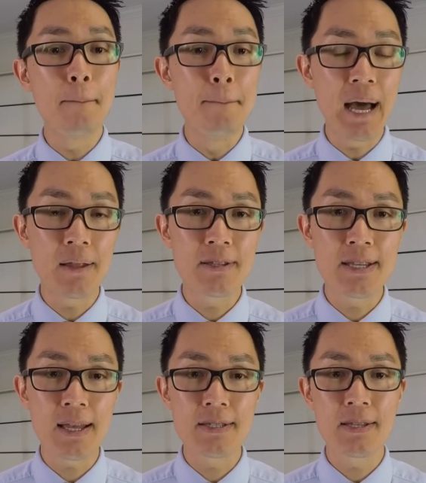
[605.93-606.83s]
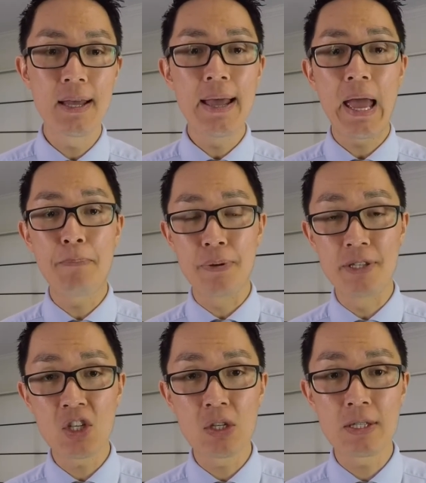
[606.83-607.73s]
balance tests, head
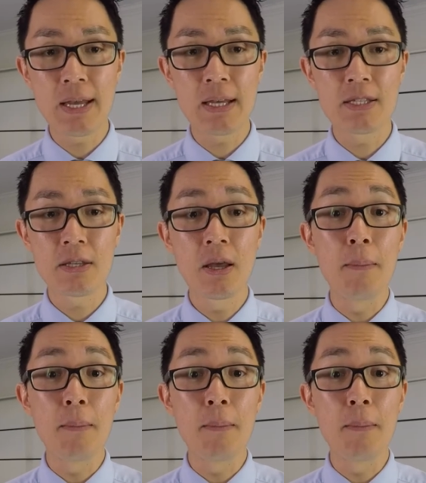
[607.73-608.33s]
position tests,